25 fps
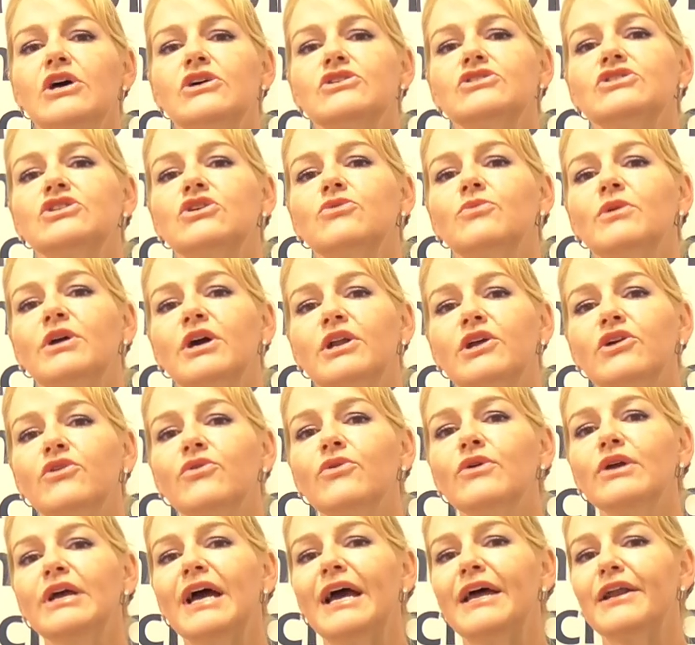So we're going to
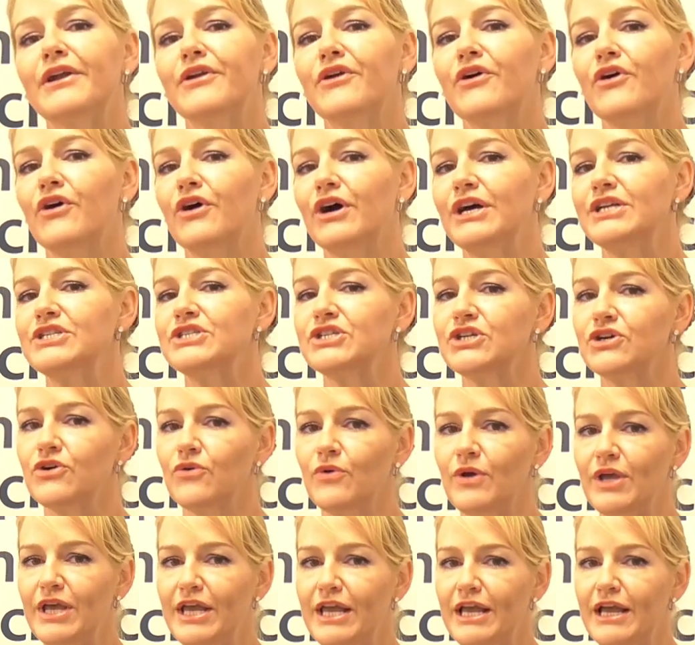create an eye
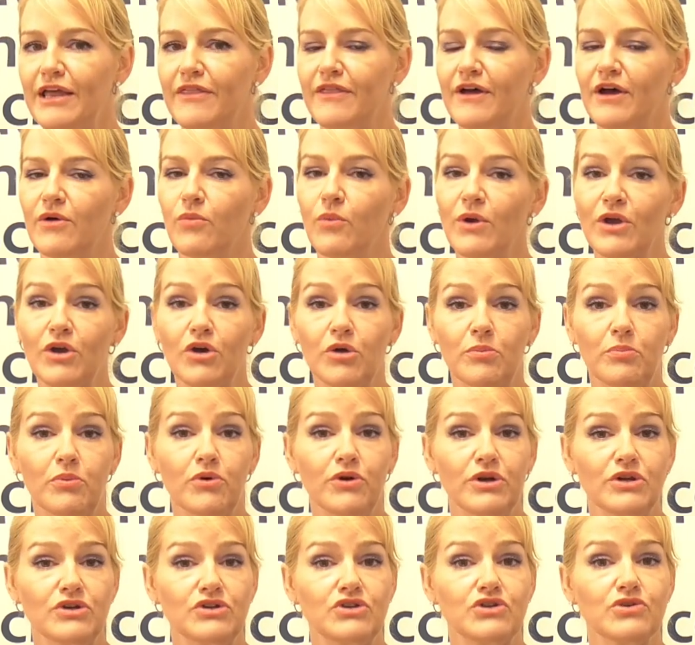gel here that we could
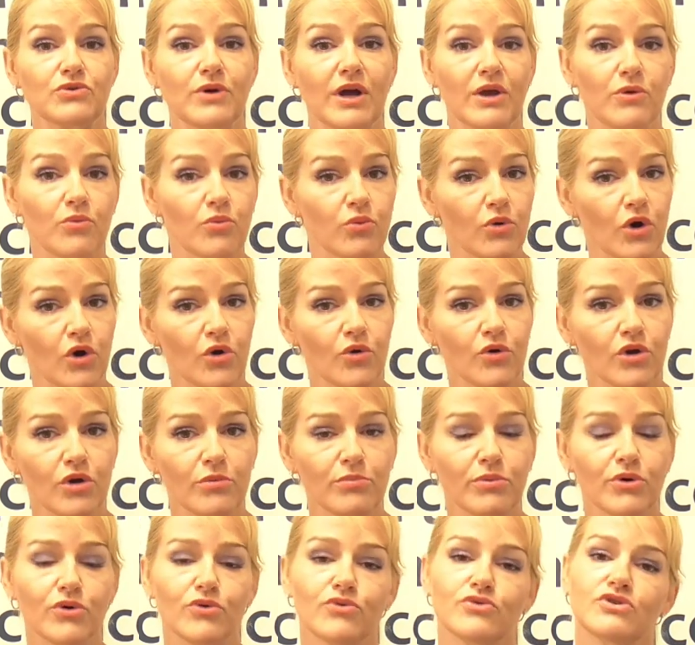put into a
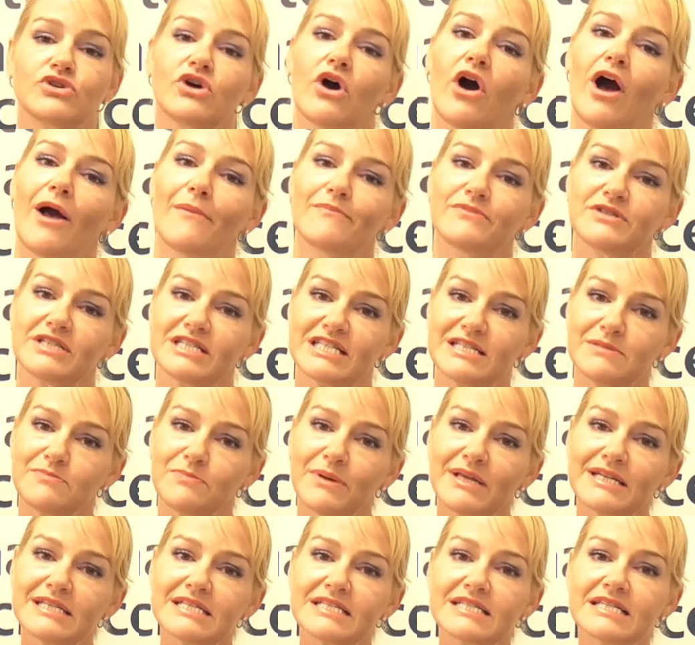rollable type
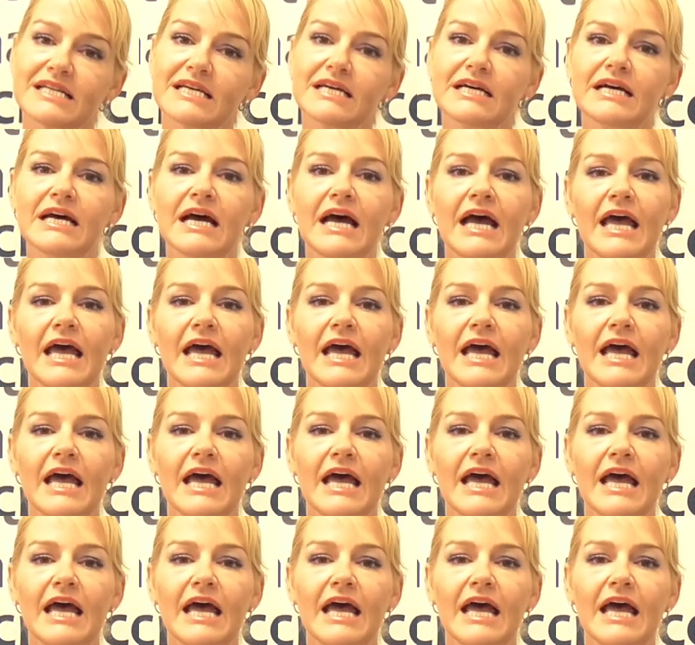dispenser.